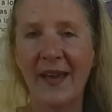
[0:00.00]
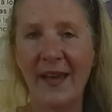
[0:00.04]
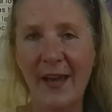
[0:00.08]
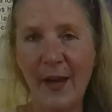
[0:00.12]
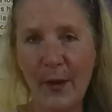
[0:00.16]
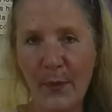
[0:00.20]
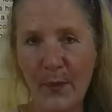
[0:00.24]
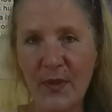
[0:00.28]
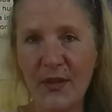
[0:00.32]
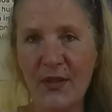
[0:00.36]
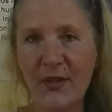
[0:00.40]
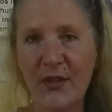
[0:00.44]

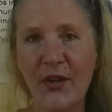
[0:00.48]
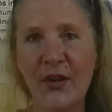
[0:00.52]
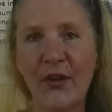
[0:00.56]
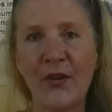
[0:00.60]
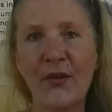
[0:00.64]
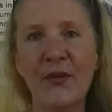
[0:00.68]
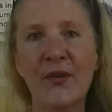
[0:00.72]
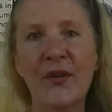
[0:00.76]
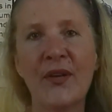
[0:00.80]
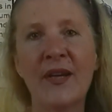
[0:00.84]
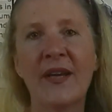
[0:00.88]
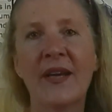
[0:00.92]

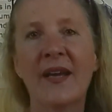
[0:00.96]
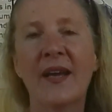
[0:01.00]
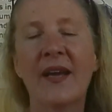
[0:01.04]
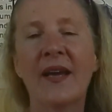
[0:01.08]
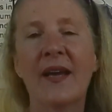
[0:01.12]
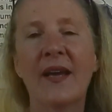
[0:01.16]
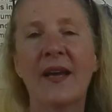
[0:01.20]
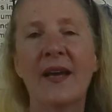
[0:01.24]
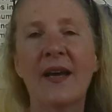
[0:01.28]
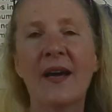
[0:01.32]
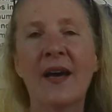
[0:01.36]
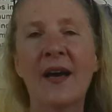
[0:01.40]
episode
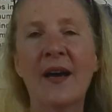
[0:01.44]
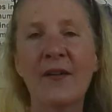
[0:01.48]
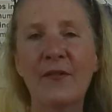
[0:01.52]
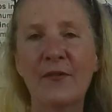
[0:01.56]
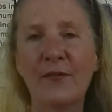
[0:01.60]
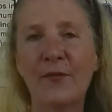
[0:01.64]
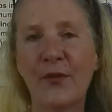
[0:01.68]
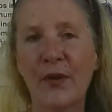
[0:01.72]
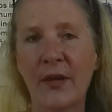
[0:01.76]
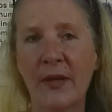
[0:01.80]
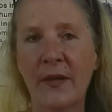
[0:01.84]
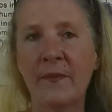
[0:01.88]
of
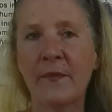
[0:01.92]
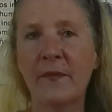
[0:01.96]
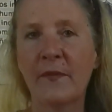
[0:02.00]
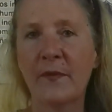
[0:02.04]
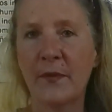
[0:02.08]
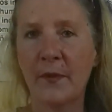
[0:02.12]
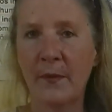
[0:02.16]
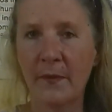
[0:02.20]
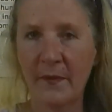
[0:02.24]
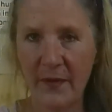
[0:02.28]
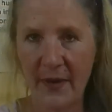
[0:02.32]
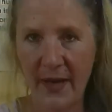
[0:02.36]
Freedom
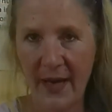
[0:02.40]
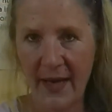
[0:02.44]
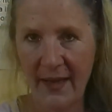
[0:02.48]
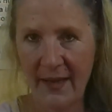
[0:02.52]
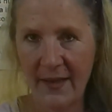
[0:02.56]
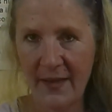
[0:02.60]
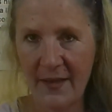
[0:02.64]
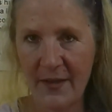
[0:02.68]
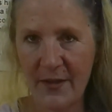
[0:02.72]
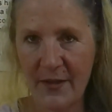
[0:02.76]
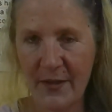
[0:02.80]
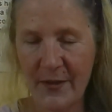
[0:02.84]
from
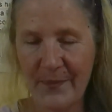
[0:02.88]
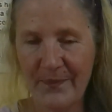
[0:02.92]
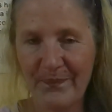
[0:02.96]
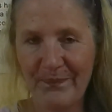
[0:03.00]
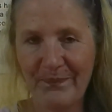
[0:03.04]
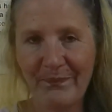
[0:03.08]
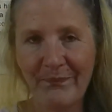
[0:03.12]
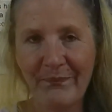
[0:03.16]
Violence.